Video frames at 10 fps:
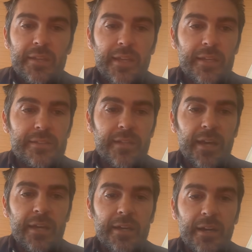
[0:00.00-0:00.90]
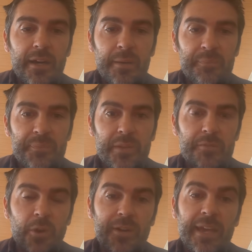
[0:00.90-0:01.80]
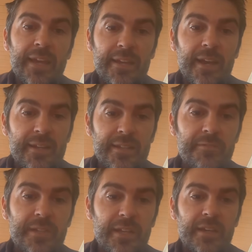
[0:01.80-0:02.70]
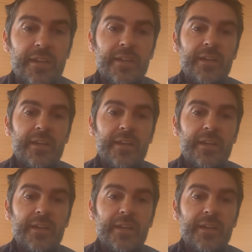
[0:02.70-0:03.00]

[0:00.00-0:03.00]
things like volcanic activity,